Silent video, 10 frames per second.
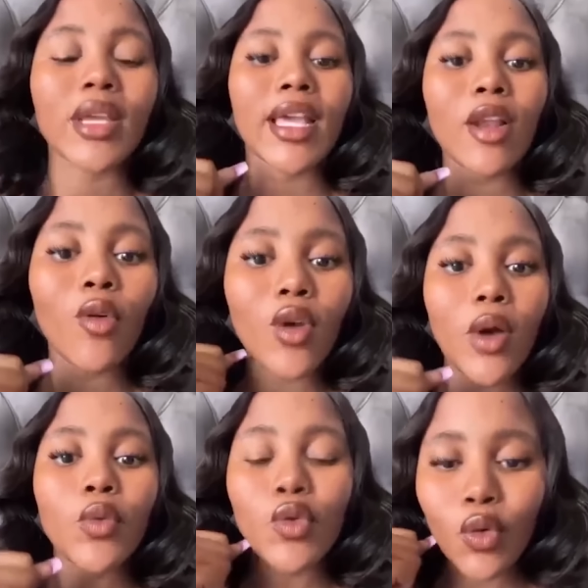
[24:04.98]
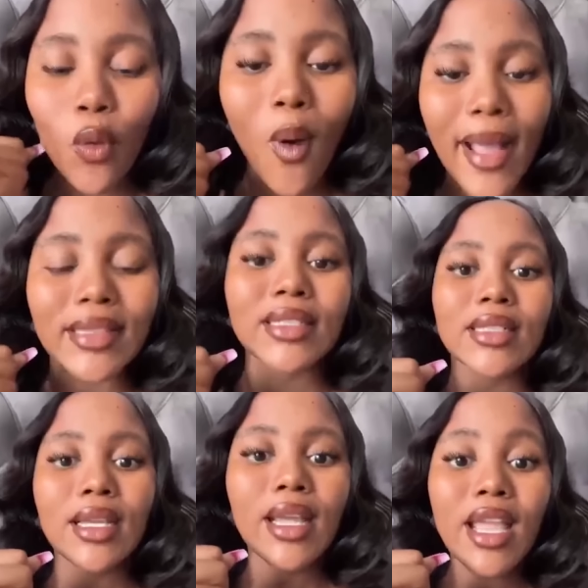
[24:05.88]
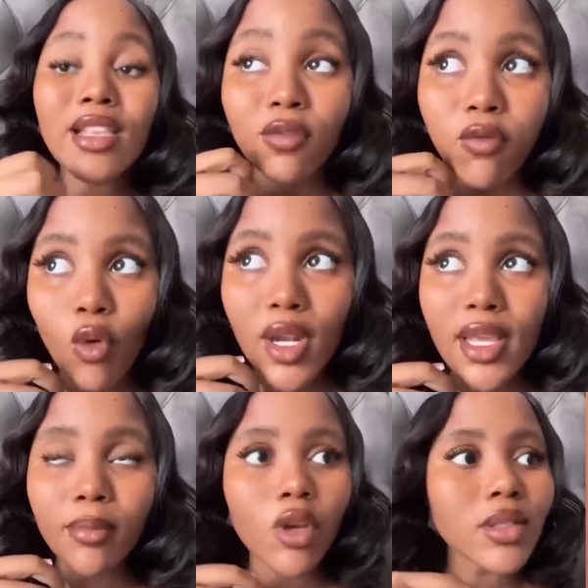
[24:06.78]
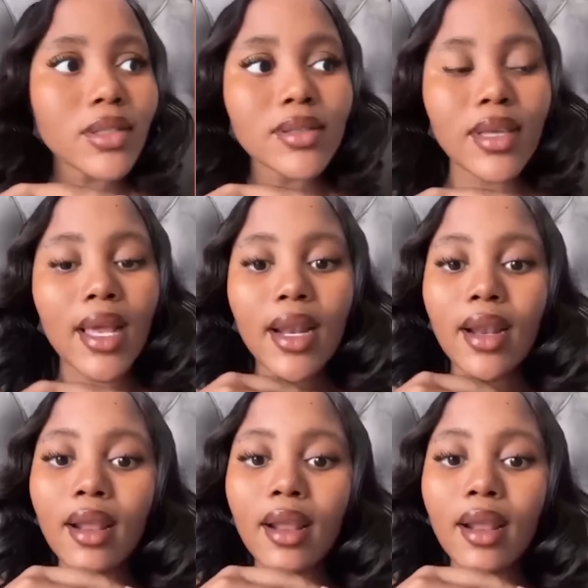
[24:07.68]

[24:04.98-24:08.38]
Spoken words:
you know what? Is falling because this girl,